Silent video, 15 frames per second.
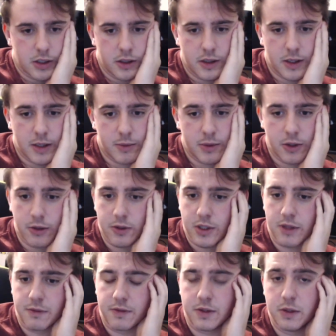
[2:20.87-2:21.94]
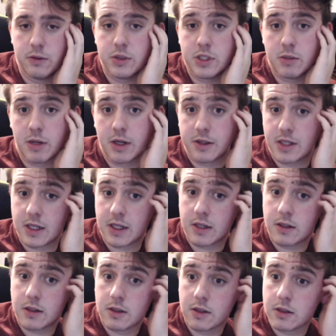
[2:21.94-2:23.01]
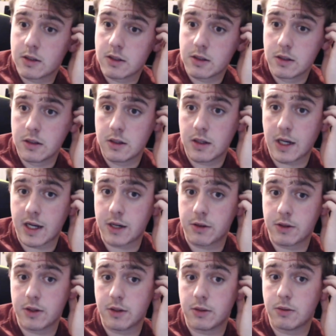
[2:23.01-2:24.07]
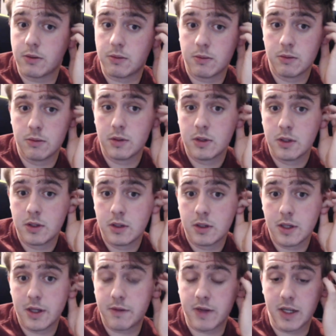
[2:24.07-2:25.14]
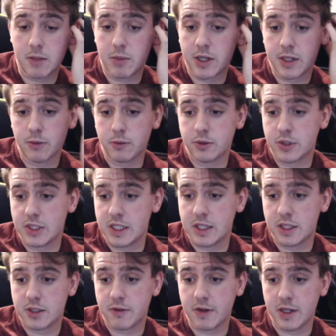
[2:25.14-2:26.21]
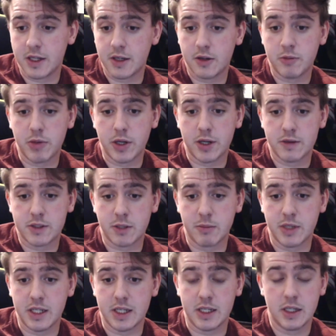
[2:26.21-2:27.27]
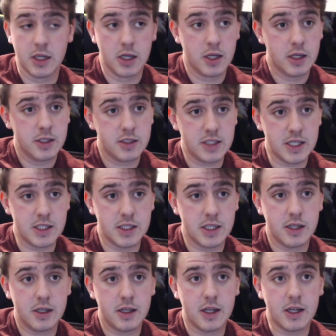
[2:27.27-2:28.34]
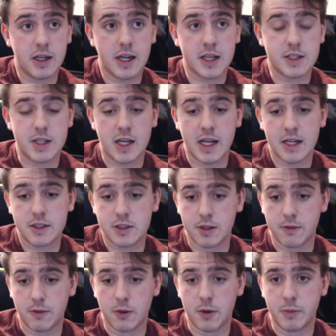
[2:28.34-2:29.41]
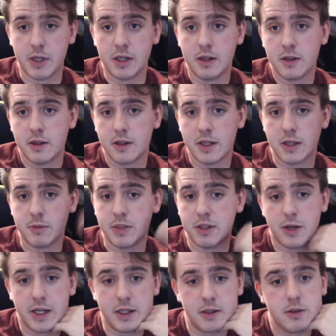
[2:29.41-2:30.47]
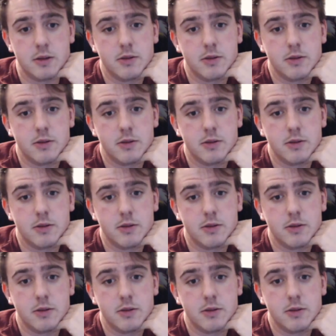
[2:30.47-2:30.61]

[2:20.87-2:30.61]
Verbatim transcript: i'm a little confused about that i don't know anybody will see this video, but if somebody sees it and has an answer for me, that would be great.